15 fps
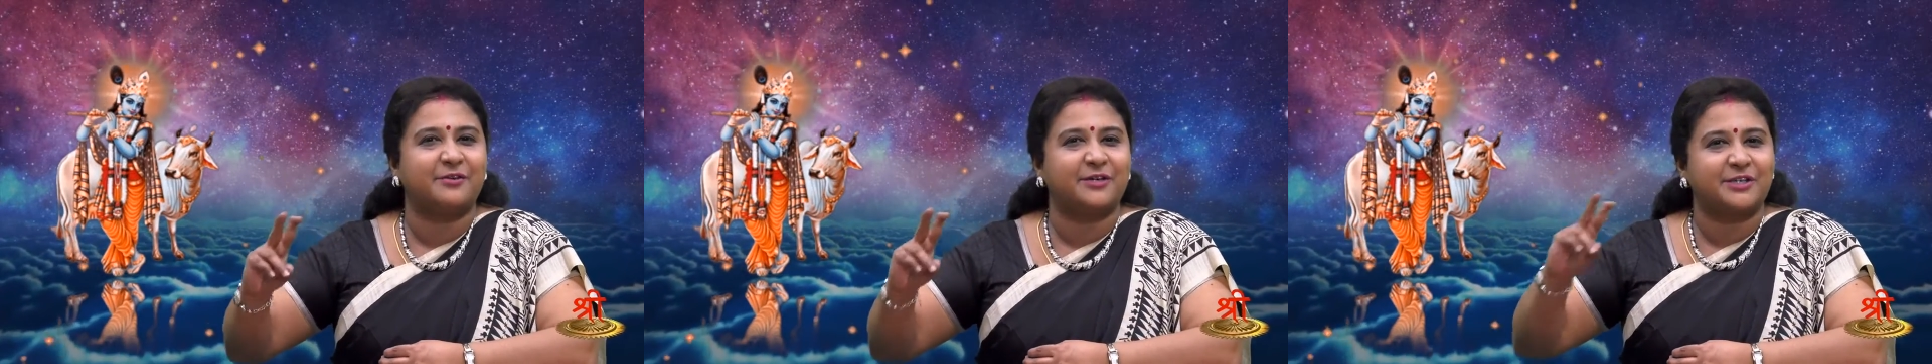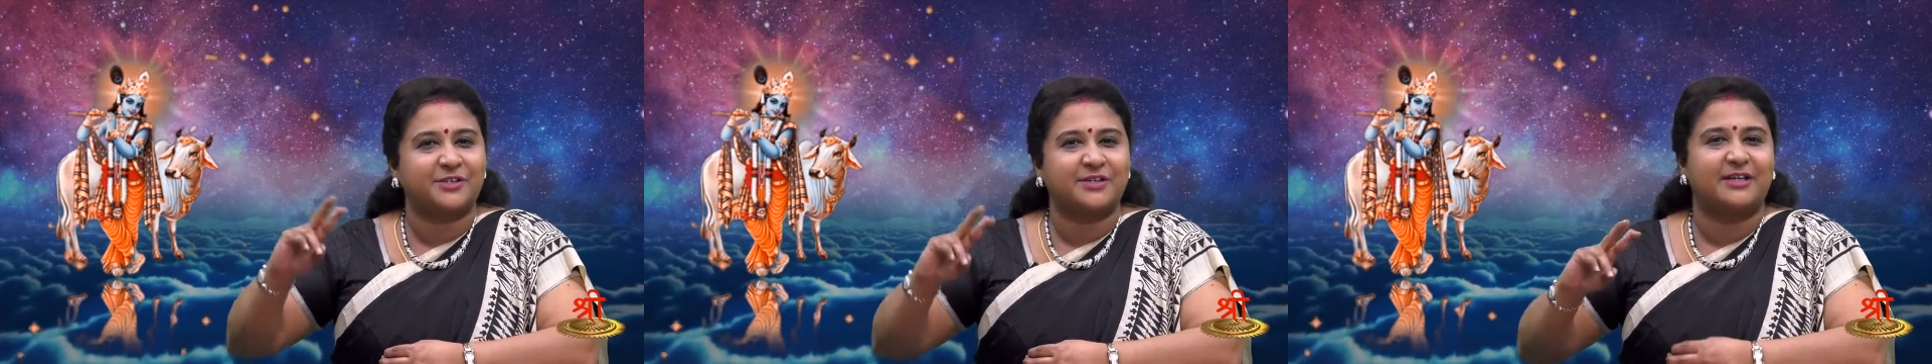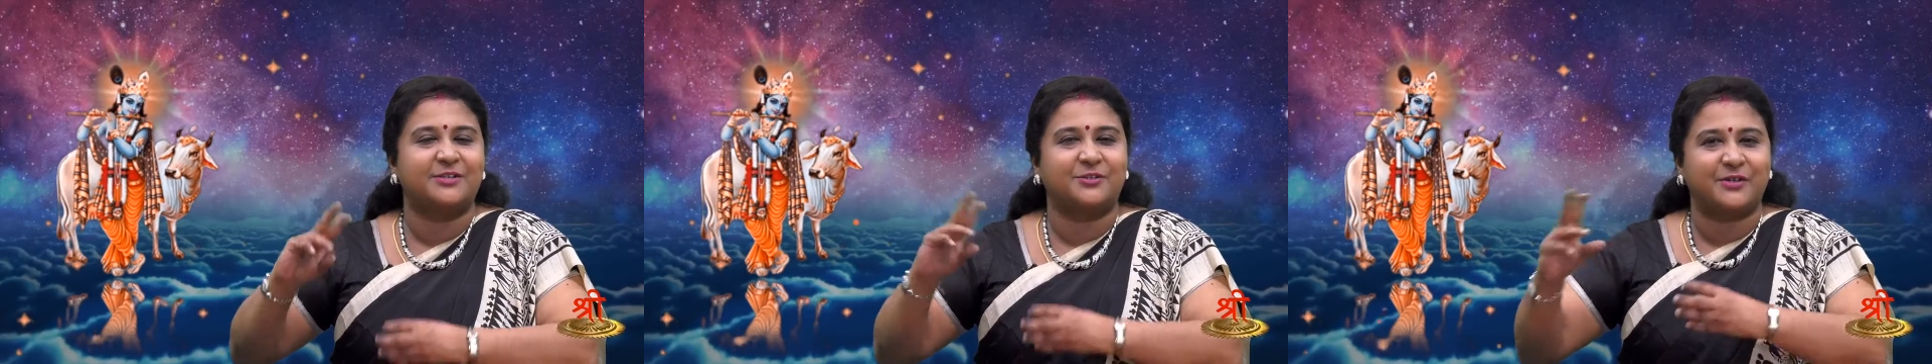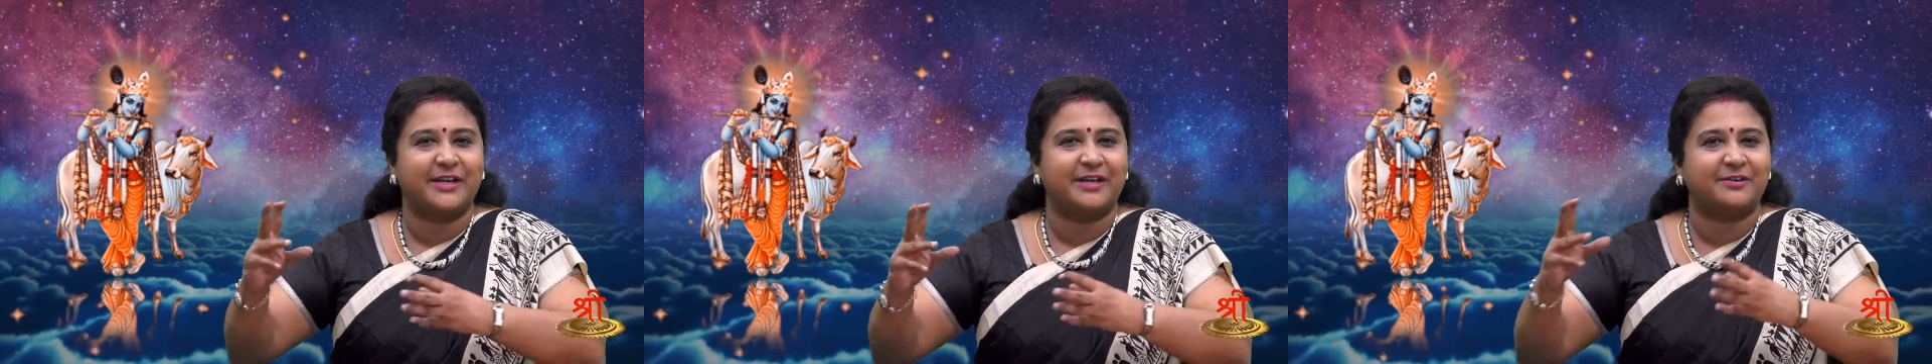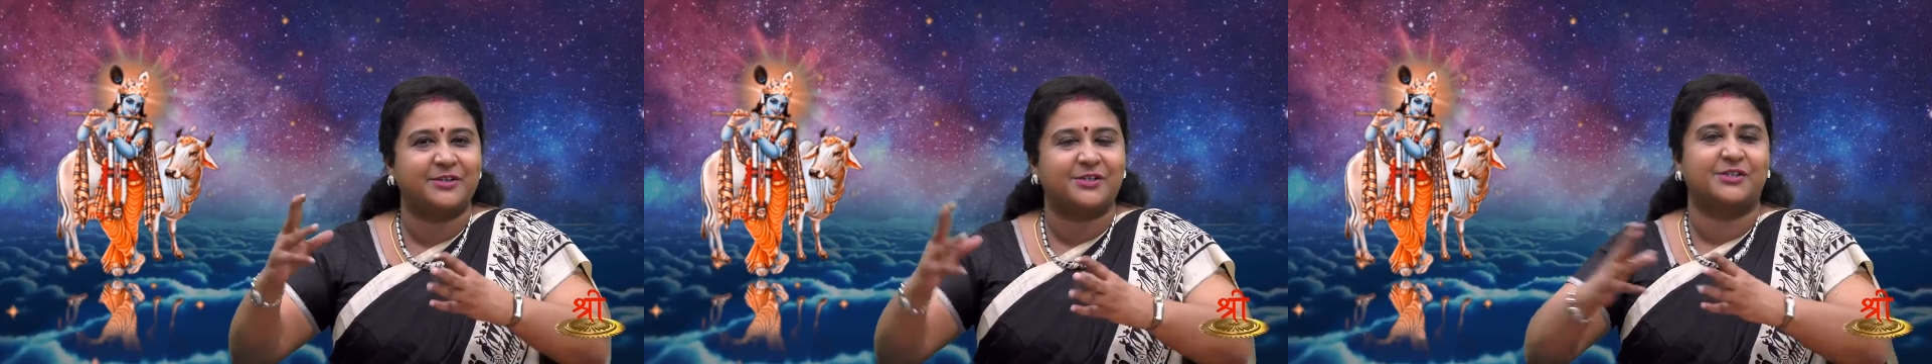Krishna,
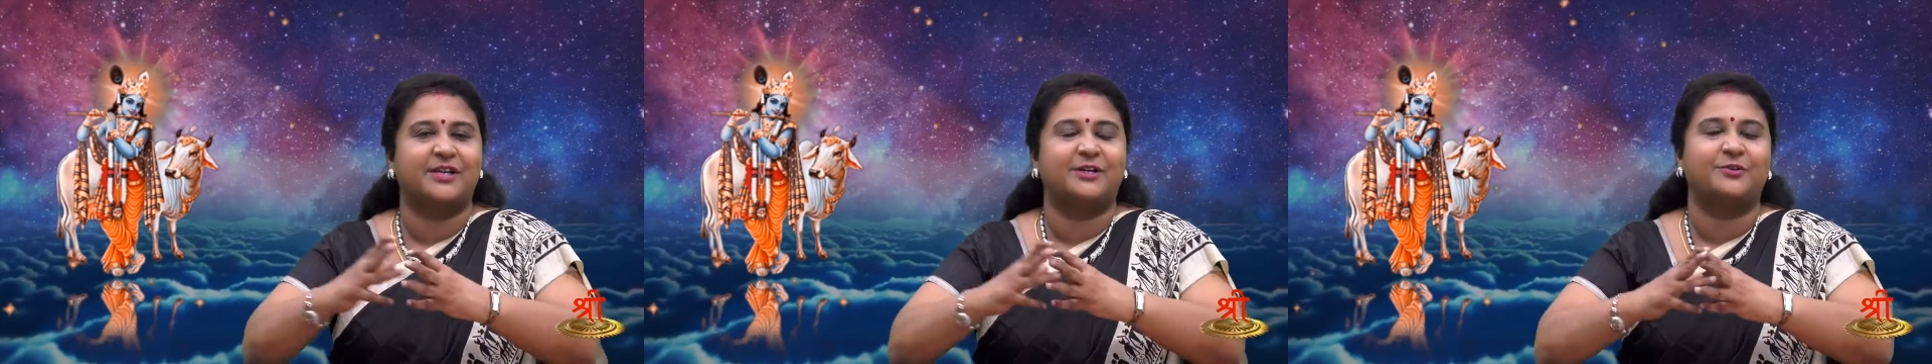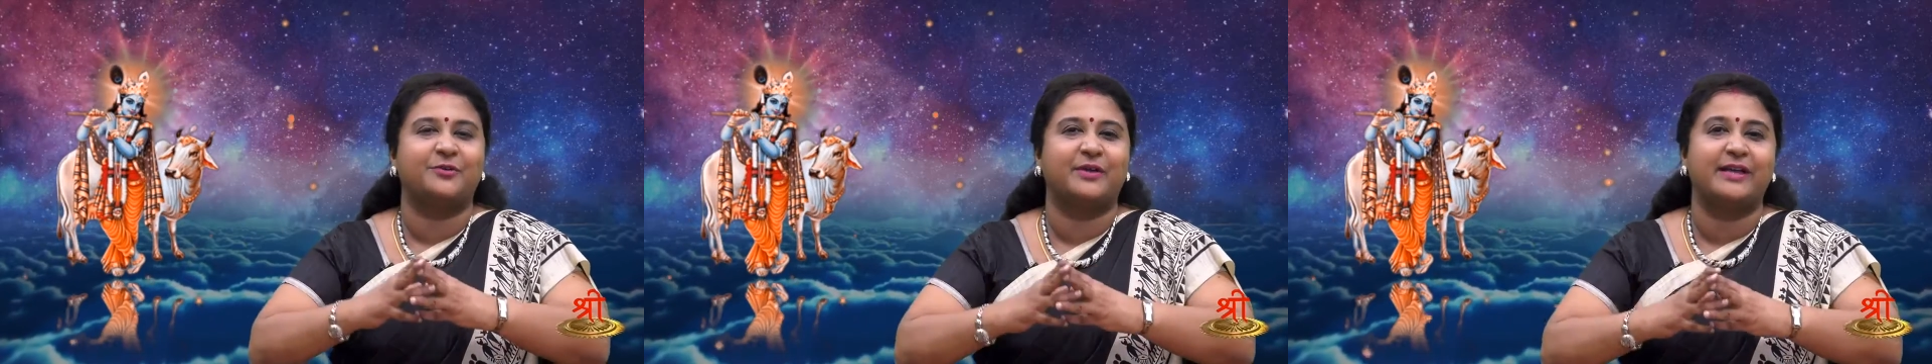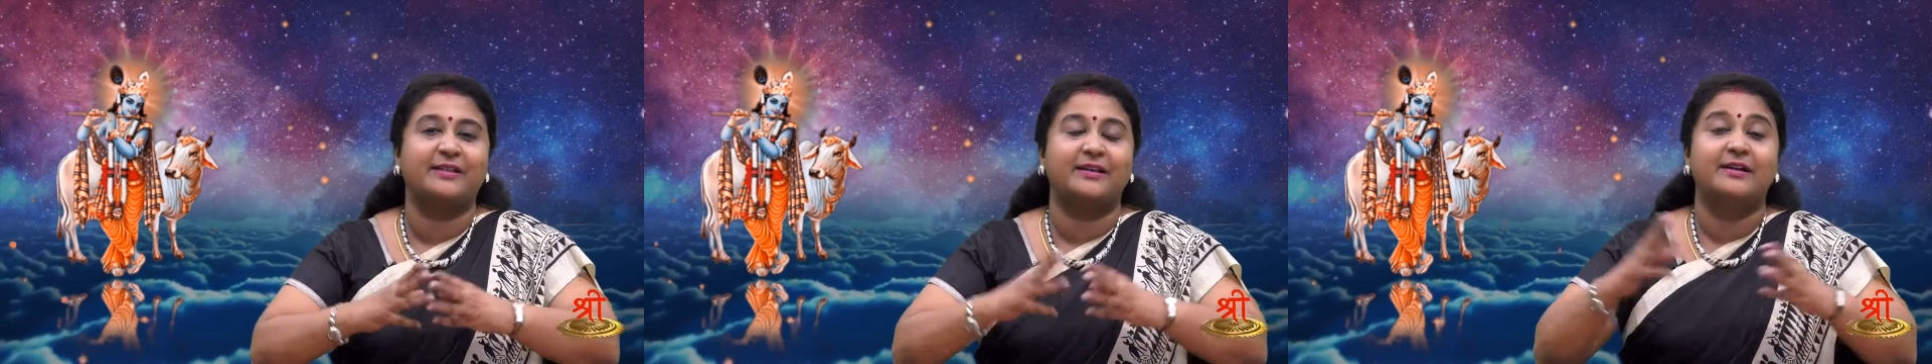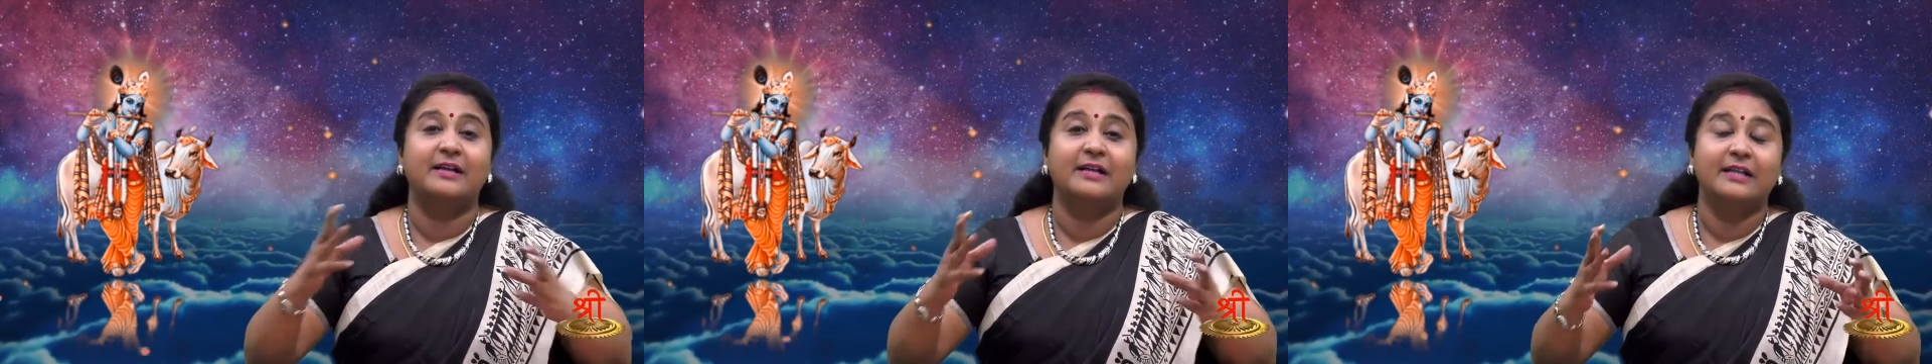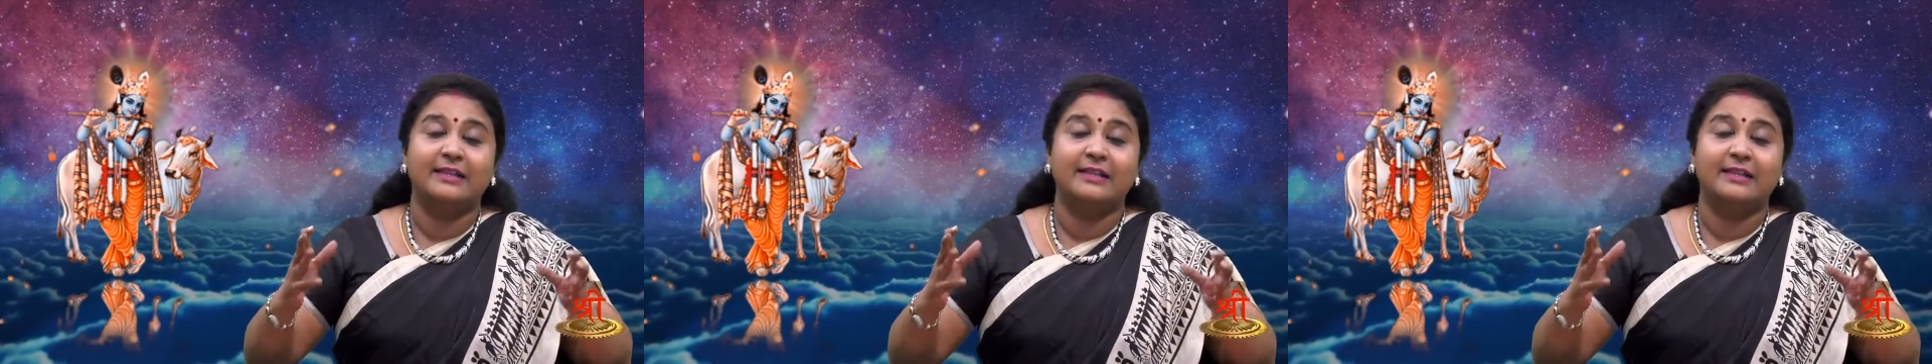Sri Krishna together.